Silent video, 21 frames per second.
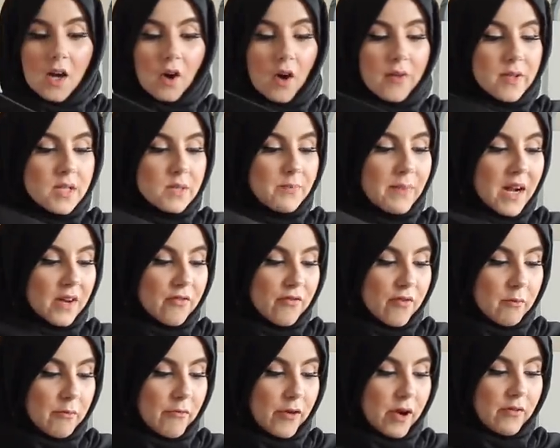I got this belt
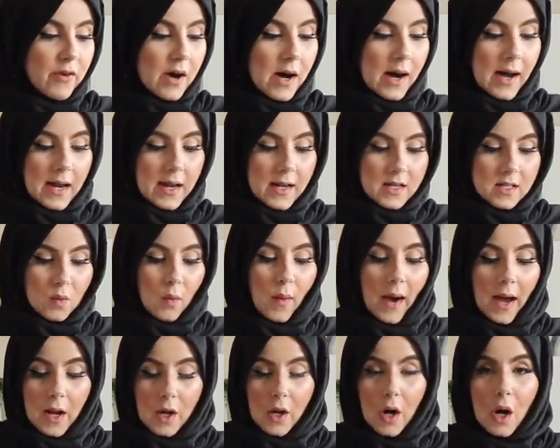from River Island a
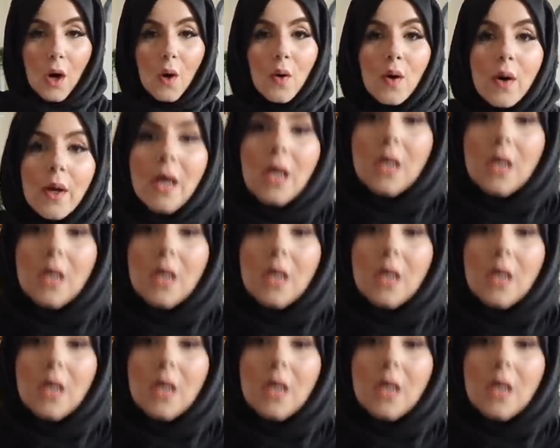while ago,